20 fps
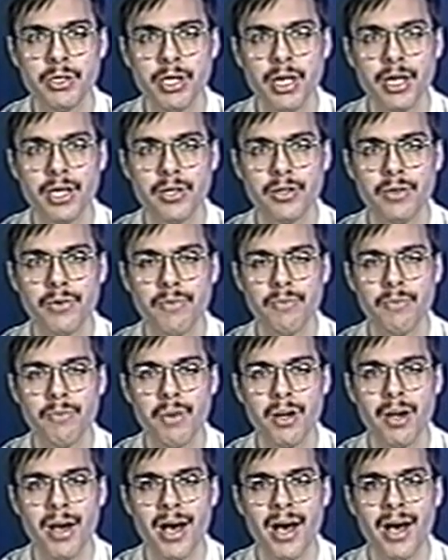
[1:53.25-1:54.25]

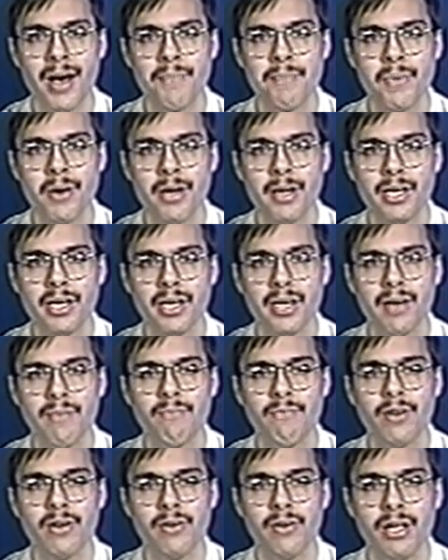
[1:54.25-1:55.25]
tycoon, buying
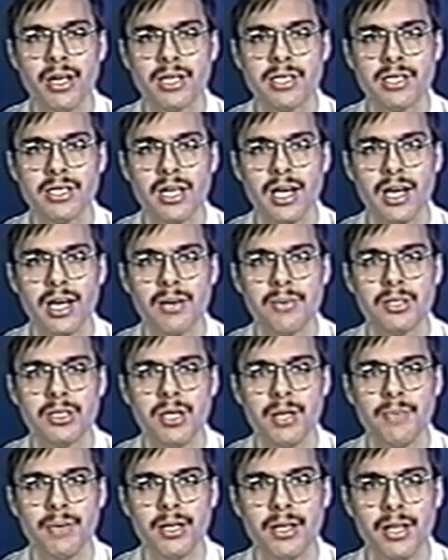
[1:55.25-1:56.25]
up various
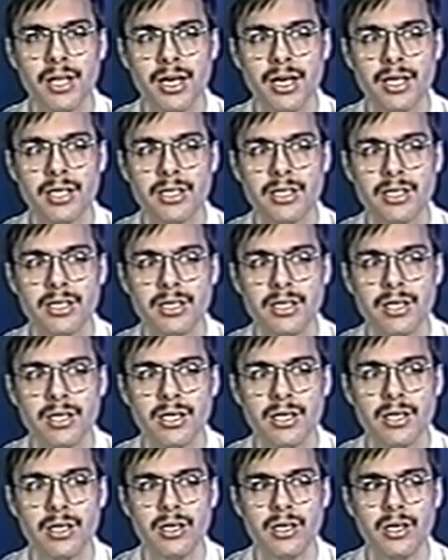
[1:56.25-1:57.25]
shipping lines,
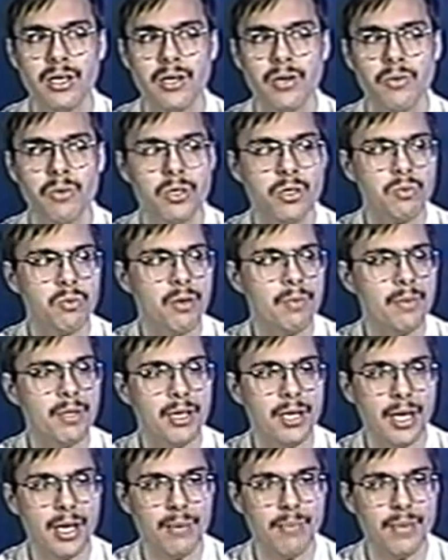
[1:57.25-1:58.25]
which would
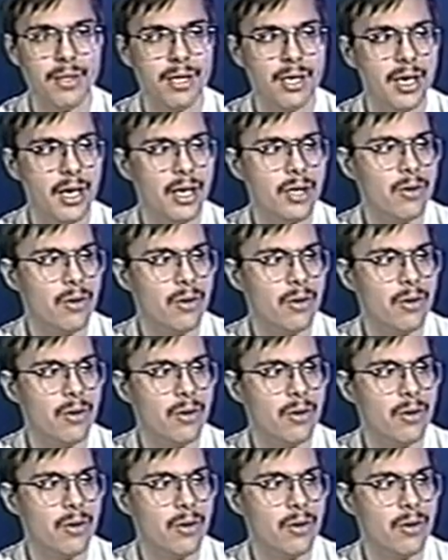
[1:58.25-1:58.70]
be named the